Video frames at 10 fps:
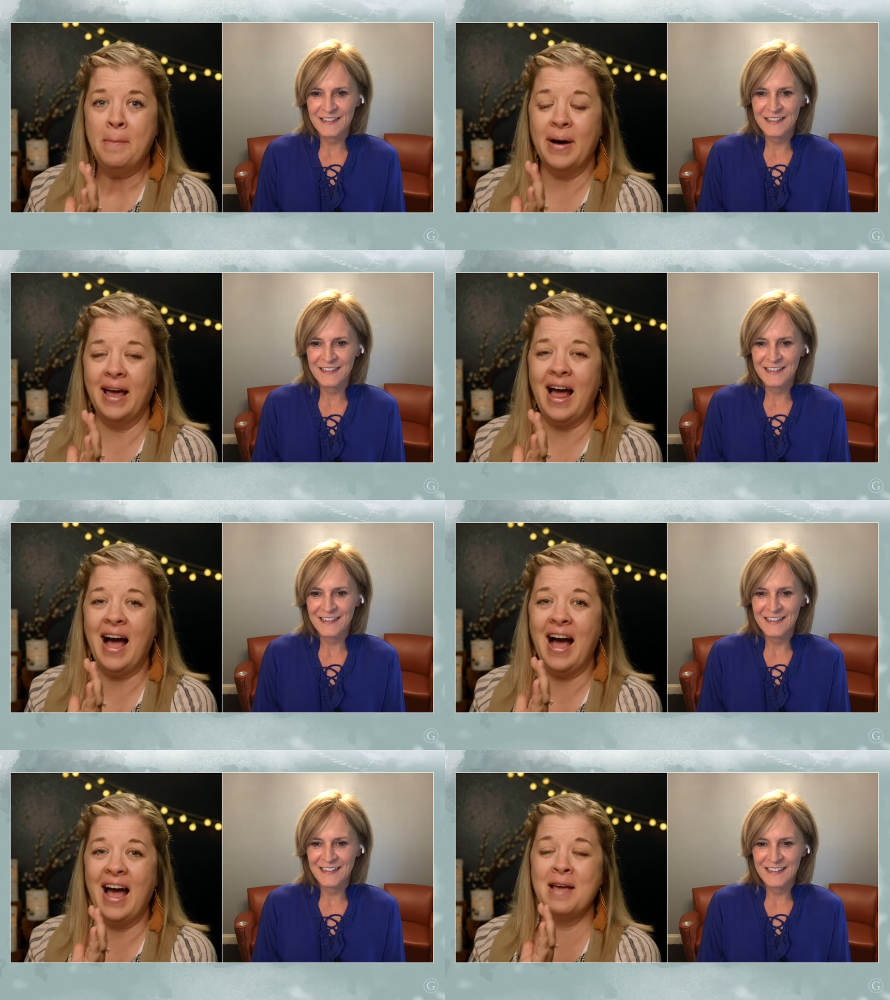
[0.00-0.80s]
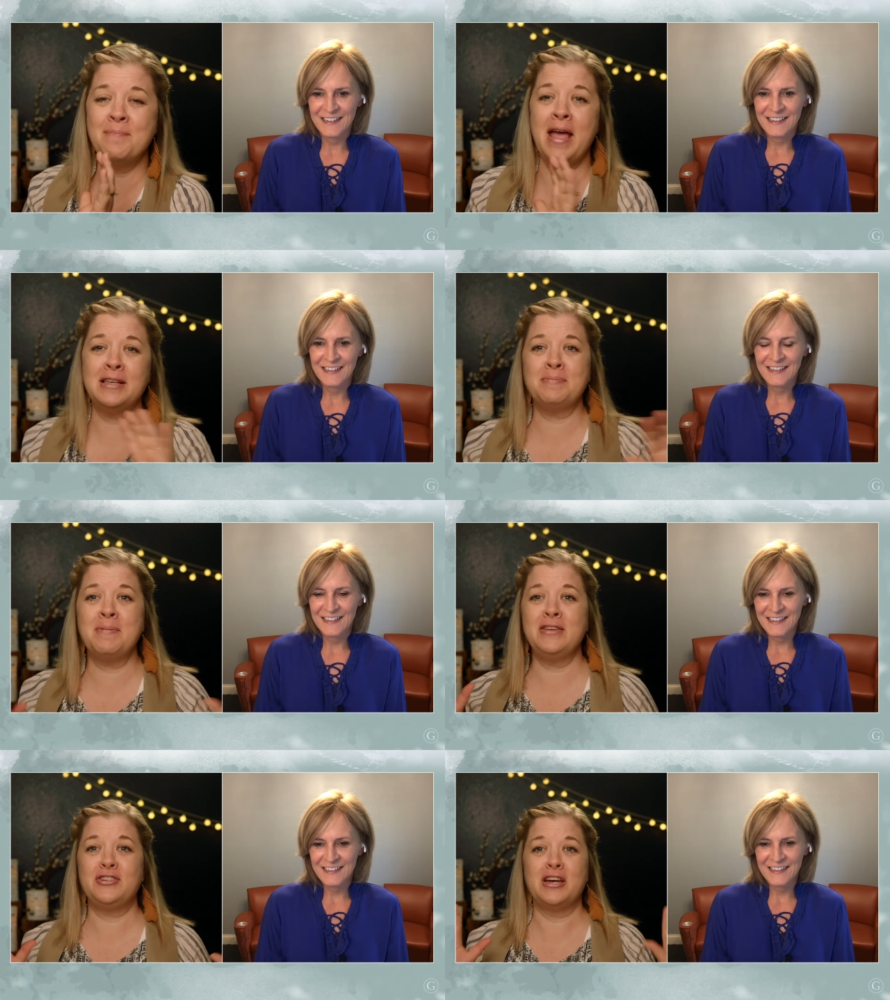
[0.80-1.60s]
Speaker 1: But uh, it makes
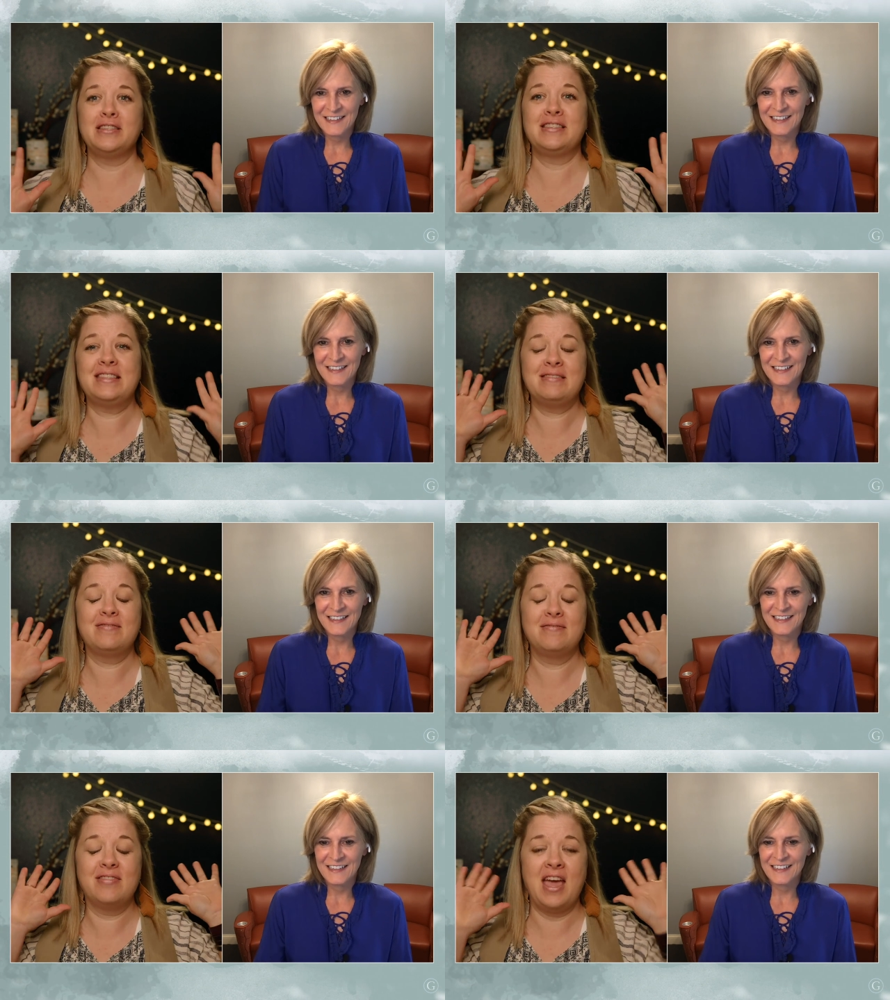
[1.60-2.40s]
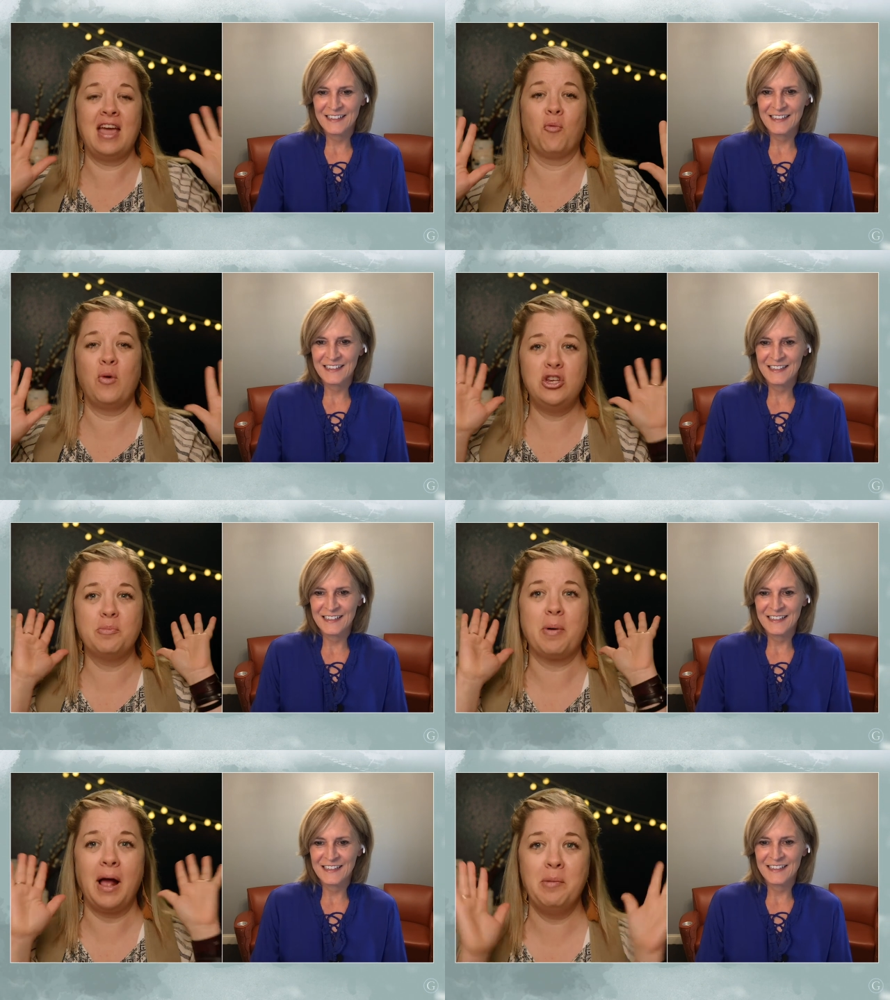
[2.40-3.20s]
me just think we
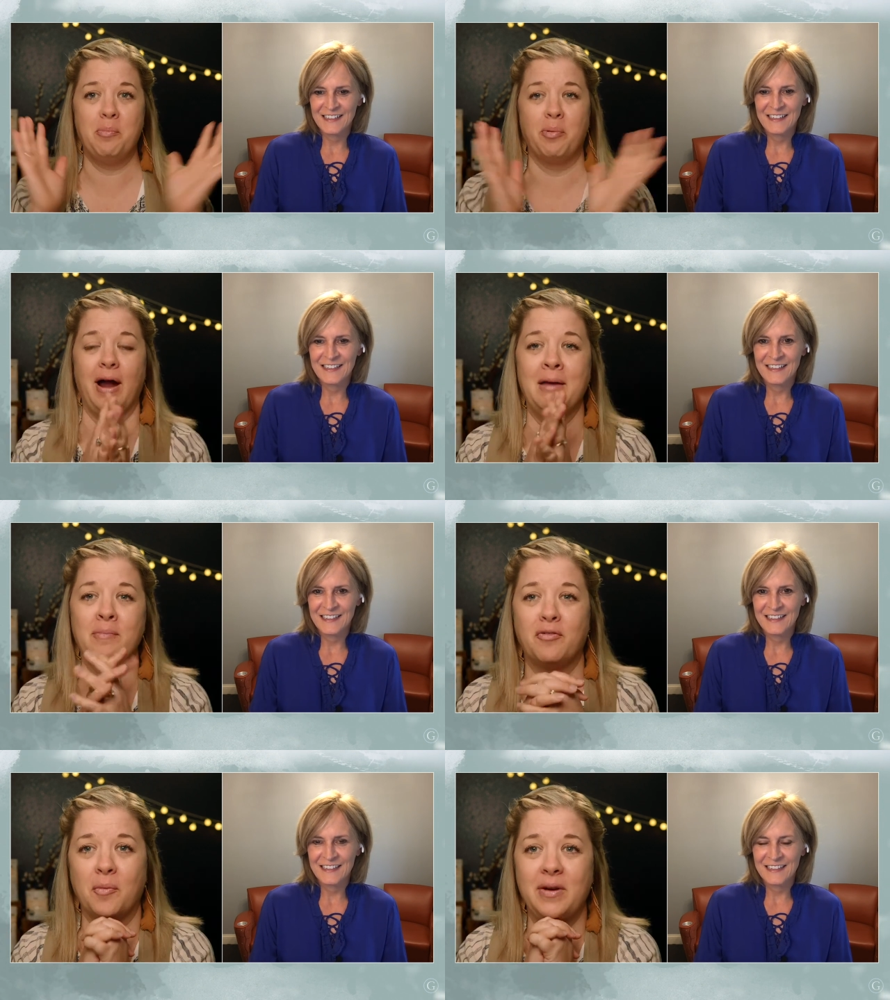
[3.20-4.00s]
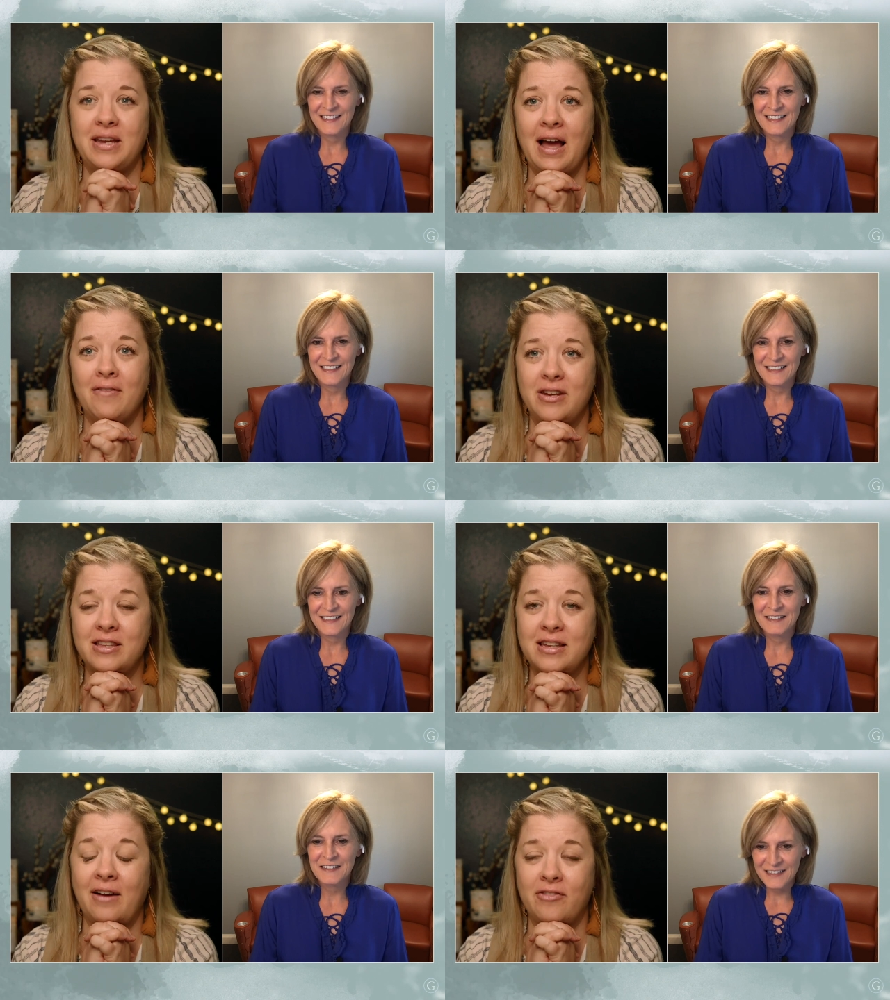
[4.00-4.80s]
should probably pray before we dive into
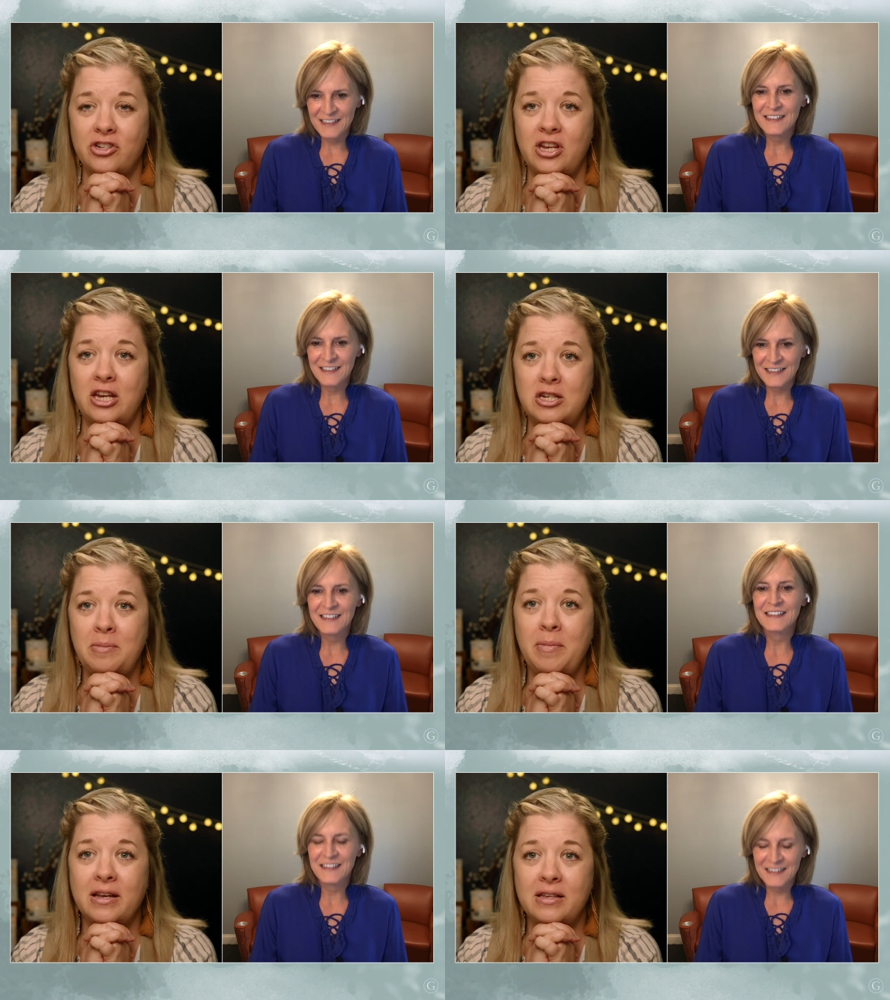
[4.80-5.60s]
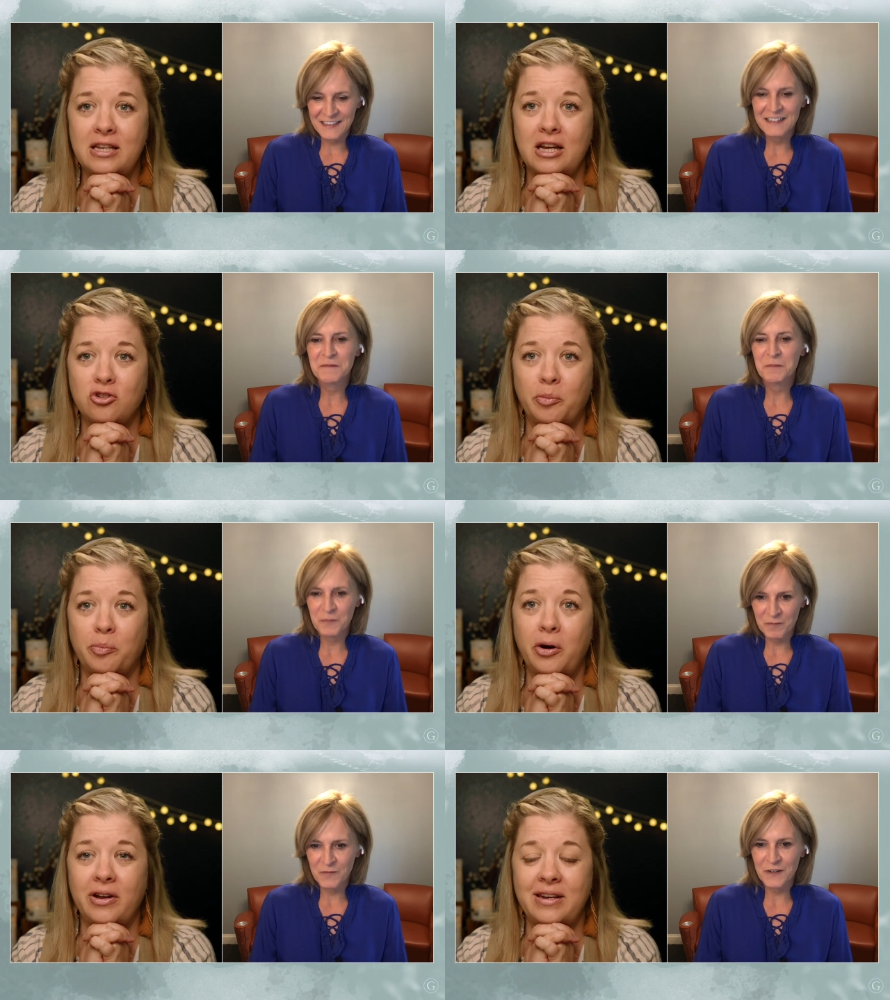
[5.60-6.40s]
this conversation because sexual
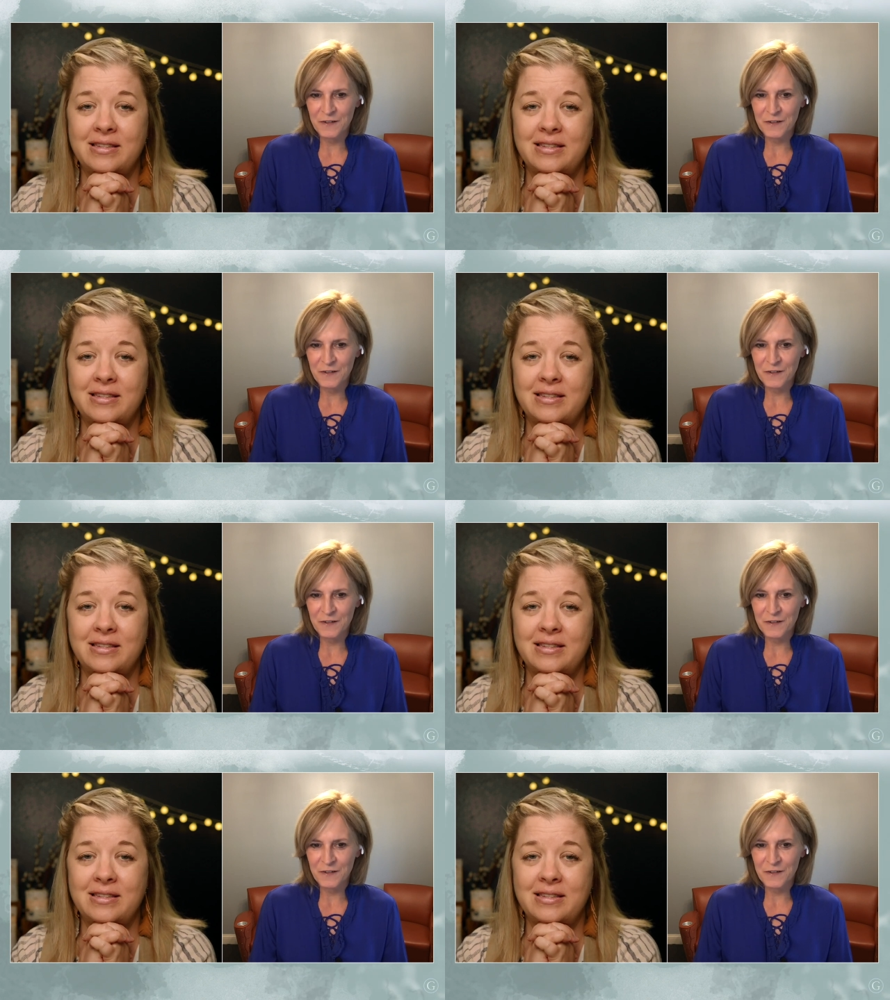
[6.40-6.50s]
brokenness